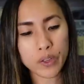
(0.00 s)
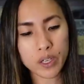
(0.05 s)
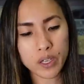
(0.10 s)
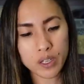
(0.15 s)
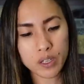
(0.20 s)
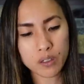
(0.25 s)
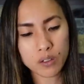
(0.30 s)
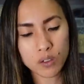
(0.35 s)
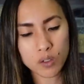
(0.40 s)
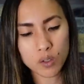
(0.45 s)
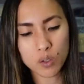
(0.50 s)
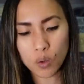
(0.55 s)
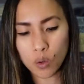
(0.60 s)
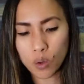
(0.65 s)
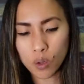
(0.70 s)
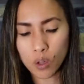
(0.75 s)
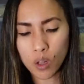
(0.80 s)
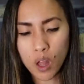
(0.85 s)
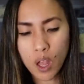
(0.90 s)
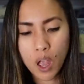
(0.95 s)
the
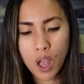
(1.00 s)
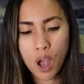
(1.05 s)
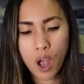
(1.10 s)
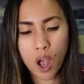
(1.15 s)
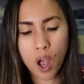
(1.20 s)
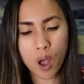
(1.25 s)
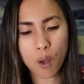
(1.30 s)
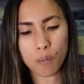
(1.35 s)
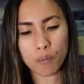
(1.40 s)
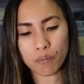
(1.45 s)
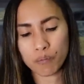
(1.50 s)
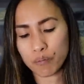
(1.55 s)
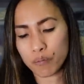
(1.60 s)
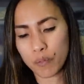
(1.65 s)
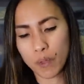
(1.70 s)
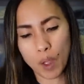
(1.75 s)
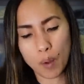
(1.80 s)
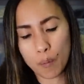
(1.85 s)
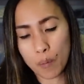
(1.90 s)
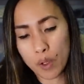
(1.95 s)
insole.
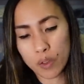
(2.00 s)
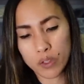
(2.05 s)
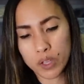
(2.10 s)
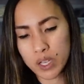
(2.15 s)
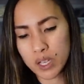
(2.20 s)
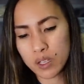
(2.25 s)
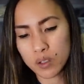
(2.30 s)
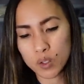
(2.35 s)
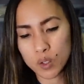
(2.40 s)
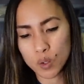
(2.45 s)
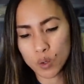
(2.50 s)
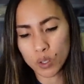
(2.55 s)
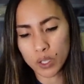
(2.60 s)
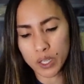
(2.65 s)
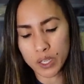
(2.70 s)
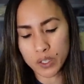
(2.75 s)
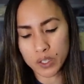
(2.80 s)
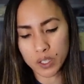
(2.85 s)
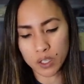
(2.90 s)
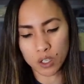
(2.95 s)
The insole
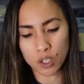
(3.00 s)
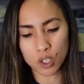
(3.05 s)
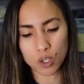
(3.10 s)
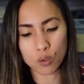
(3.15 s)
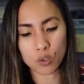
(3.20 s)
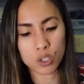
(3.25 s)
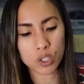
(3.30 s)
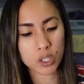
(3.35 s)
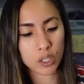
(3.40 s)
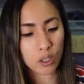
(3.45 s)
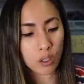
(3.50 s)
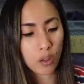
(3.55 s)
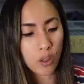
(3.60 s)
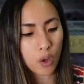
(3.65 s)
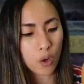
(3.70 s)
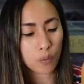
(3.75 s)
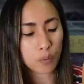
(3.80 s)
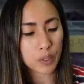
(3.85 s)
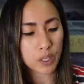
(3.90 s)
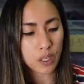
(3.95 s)
isn't a huge deal
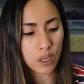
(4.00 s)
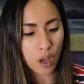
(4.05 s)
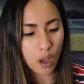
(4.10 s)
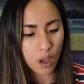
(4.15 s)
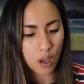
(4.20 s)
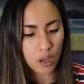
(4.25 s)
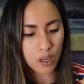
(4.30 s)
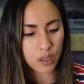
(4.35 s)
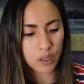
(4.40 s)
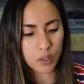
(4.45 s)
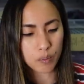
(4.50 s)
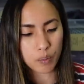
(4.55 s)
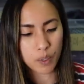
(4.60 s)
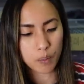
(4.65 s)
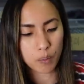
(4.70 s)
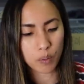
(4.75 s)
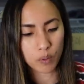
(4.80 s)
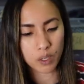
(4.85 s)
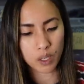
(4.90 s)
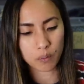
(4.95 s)
though, because
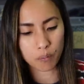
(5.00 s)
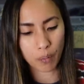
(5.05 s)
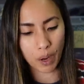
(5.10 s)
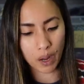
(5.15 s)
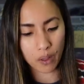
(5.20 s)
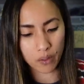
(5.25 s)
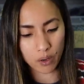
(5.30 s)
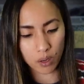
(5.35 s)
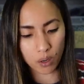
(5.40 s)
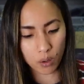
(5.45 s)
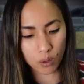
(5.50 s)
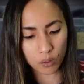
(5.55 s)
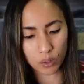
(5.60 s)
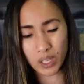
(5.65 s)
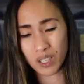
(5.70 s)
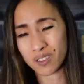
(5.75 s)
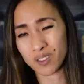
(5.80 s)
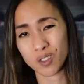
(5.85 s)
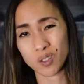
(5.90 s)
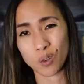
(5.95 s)
people can buy their own
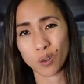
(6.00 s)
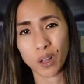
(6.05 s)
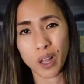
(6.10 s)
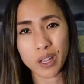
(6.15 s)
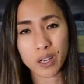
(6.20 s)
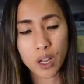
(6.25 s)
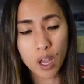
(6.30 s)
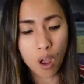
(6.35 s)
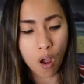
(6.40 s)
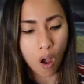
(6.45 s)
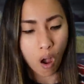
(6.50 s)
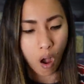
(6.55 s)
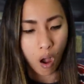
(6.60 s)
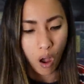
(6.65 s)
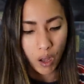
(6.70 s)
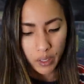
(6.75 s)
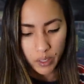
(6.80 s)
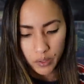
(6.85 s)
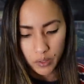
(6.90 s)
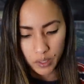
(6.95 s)
insole, and
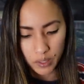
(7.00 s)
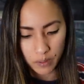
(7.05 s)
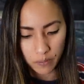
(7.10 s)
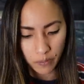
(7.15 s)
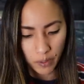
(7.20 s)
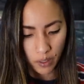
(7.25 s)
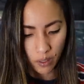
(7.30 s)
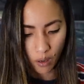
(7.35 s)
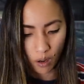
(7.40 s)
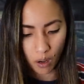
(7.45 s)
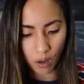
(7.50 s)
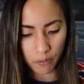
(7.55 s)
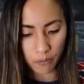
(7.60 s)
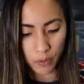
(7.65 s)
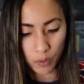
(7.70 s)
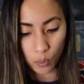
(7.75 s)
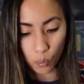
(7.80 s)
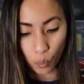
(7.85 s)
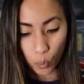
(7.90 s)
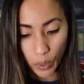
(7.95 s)
honestly very
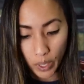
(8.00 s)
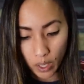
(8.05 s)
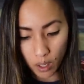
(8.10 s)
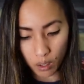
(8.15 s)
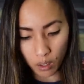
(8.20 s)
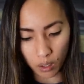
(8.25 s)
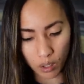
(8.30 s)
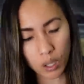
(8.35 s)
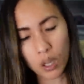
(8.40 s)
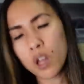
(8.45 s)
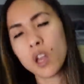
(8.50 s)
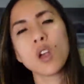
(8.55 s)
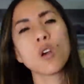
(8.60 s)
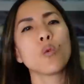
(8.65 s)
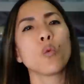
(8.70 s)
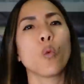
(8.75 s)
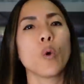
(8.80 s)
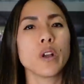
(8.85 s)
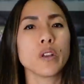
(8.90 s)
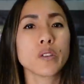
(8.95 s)
often will.
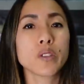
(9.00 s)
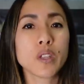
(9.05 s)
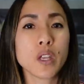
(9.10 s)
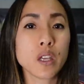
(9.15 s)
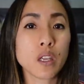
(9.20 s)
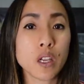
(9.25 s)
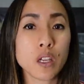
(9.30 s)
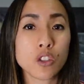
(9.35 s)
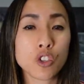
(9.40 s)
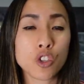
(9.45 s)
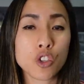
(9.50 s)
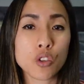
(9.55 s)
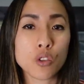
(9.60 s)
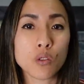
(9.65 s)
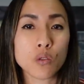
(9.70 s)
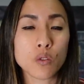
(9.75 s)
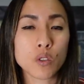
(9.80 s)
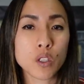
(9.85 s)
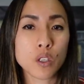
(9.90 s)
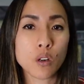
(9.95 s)
Once they get
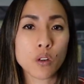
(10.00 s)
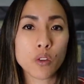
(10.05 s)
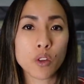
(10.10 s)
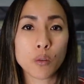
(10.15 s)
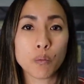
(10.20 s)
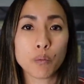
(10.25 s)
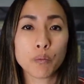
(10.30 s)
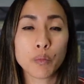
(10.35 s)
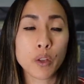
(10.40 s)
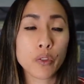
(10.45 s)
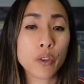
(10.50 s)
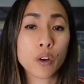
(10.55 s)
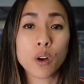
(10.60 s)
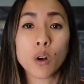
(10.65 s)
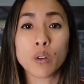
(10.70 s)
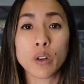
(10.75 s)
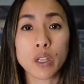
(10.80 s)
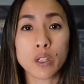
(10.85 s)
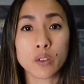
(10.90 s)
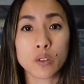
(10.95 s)
shoes, you know, they'll put their
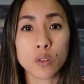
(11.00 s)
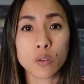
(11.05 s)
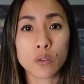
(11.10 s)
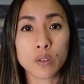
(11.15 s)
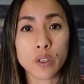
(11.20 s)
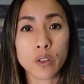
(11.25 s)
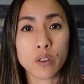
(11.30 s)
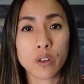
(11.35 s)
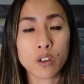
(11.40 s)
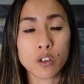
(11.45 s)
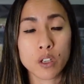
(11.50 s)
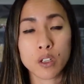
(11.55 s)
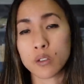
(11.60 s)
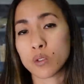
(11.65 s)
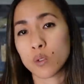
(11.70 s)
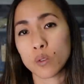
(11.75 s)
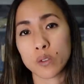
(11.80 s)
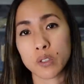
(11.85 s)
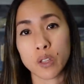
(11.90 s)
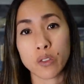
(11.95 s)
own insoles in, their
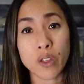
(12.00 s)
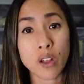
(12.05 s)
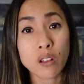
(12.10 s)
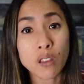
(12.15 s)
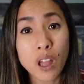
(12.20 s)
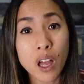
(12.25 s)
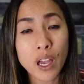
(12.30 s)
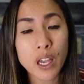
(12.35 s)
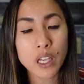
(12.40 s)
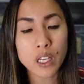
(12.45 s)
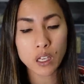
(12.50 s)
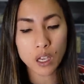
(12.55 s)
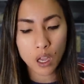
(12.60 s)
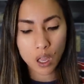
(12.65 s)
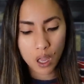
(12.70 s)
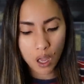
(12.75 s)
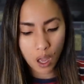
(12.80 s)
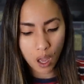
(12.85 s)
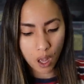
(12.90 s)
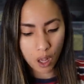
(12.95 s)
insoles that they like,
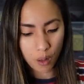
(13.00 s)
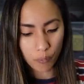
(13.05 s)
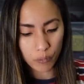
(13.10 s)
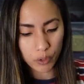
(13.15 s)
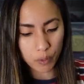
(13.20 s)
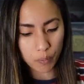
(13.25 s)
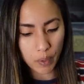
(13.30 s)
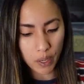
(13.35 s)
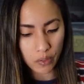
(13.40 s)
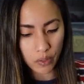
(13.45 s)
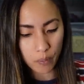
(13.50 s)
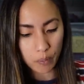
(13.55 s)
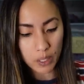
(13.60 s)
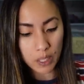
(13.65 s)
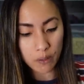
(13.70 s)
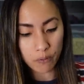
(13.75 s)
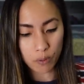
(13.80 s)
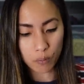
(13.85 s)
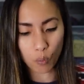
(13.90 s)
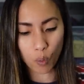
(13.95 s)
to make them
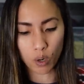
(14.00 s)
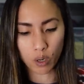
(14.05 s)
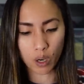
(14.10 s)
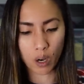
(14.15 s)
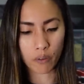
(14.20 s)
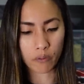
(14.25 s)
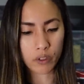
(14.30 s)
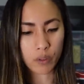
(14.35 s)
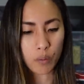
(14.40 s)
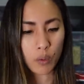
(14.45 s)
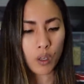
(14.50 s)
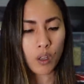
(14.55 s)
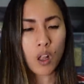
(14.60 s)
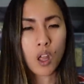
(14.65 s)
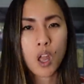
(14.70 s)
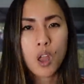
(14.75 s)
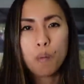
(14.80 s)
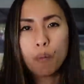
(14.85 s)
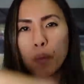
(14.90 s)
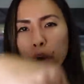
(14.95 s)
even more comfortable.
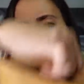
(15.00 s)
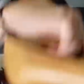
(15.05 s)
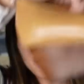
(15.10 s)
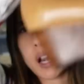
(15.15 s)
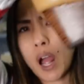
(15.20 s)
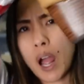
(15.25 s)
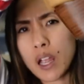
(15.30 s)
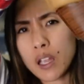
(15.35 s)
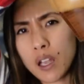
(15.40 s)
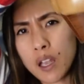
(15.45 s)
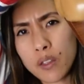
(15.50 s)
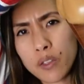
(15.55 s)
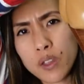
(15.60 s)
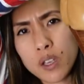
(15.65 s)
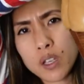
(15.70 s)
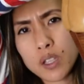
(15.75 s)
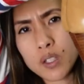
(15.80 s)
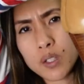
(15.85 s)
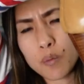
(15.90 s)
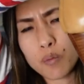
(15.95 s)
But I
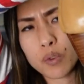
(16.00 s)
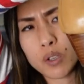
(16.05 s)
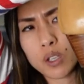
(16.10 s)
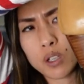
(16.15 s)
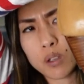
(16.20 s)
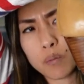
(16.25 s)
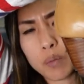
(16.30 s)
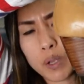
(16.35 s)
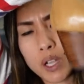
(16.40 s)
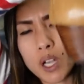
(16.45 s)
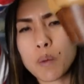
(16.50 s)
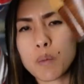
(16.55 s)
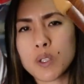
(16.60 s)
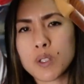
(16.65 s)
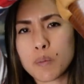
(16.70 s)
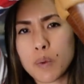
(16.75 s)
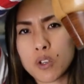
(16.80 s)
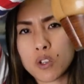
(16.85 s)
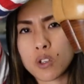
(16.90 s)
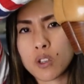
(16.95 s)
think it's a pretty good pickup,
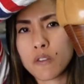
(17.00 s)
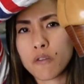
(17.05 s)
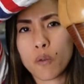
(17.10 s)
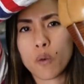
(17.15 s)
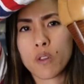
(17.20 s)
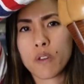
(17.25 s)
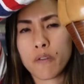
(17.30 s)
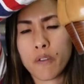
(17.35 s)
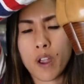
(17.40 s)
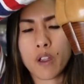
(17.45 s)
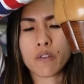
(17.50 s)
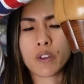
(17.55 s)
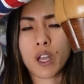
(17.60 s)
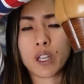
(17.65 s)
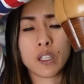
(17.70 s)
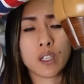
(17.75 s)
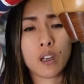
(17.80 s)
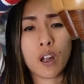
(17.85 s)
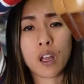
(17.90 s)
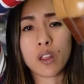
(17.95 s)
especially for the
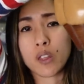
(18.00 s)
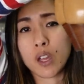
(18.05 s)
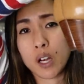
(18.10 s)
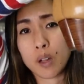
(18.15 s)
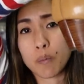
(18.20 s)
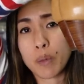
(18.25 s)
$5.99 that I